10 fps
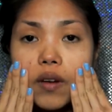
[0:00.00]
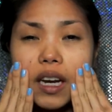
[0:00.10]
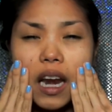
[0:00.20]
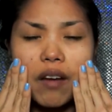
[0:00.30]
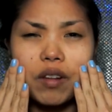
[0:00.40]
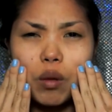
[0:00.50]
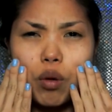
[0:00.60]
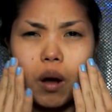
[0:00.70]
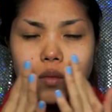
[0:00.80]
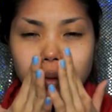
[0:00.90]
I didn't have any
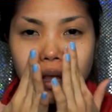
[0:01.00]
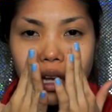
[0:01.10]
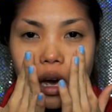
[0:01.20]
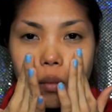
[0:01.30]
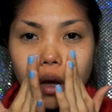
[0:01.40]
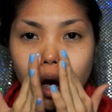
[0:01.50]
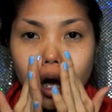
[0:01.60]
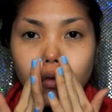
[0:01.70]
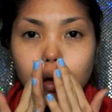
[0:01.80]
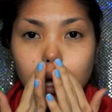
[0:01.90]
problems with it coming
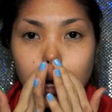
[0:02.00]
off.